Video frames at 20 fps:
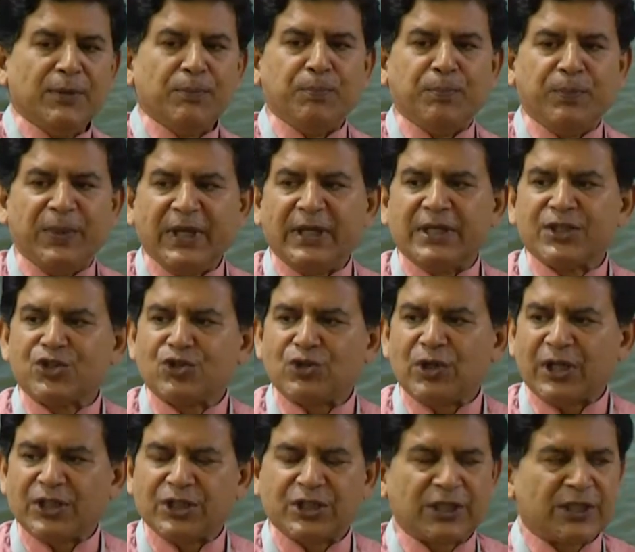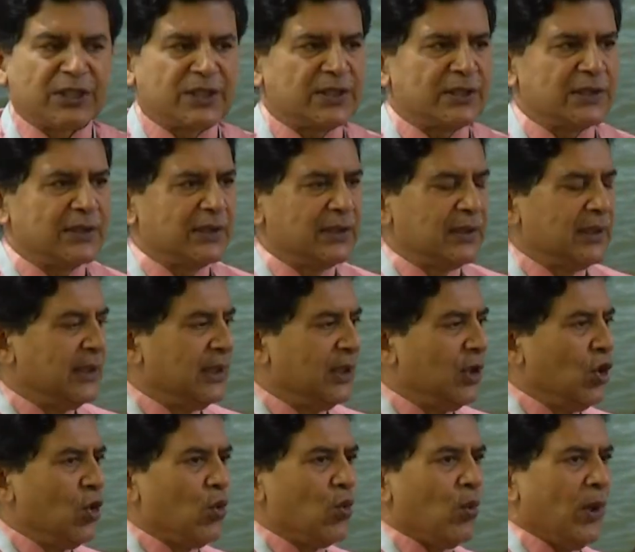big structures.
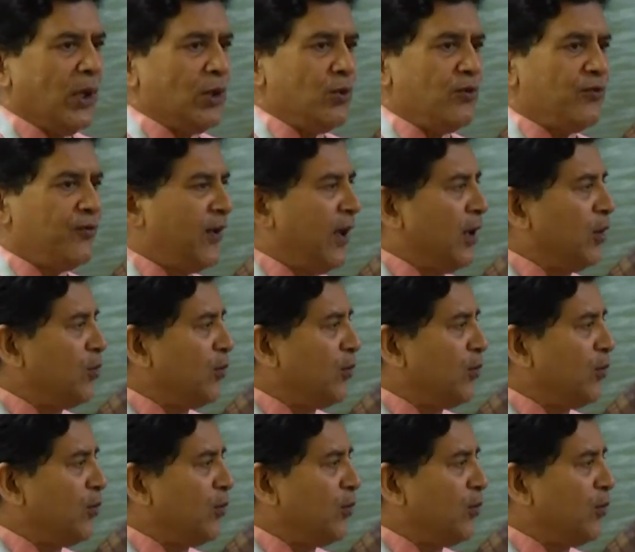What we found